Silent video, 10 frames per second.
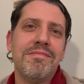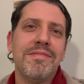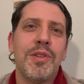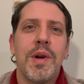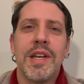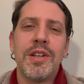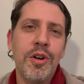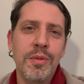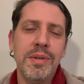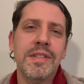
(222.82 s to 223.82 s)
the way it
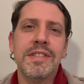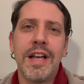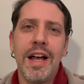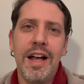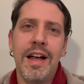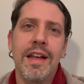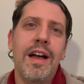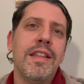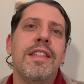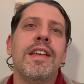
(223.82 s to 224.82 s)
opens,
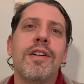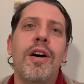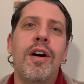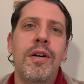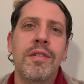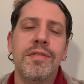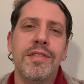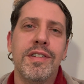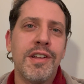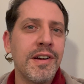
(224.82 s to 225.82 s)
I think of
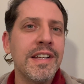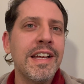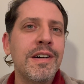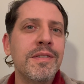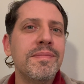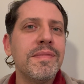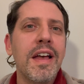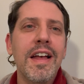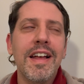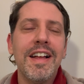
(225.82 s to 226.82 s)
Lauryn Hill.
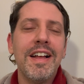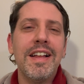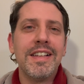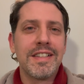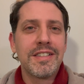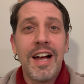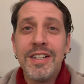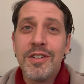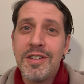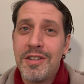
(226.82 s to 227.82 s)
Side
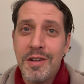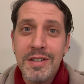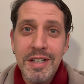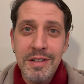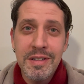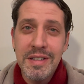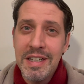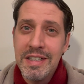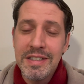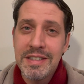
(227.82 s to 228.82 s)
note, Lauryn Hill
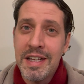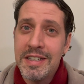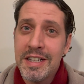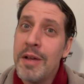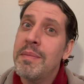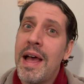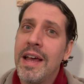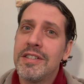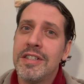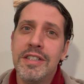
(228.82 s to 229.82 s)
is set to come
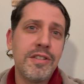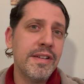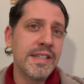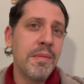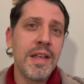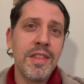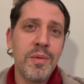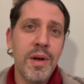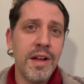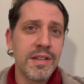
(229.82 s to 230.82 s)
back. She's got something in the
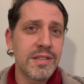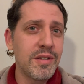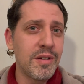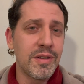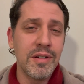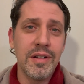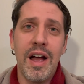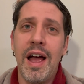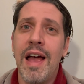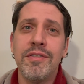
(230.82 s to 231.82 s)
works, so
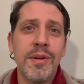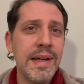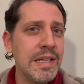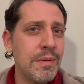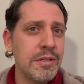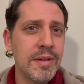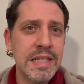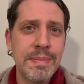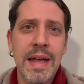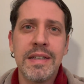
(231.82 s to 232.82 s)
I have no idea what to
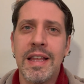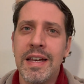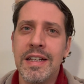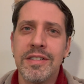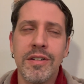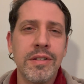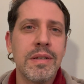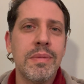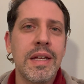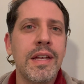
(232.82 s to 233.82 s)
expect. That is going to
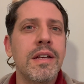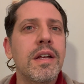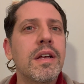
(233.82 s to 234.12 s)
be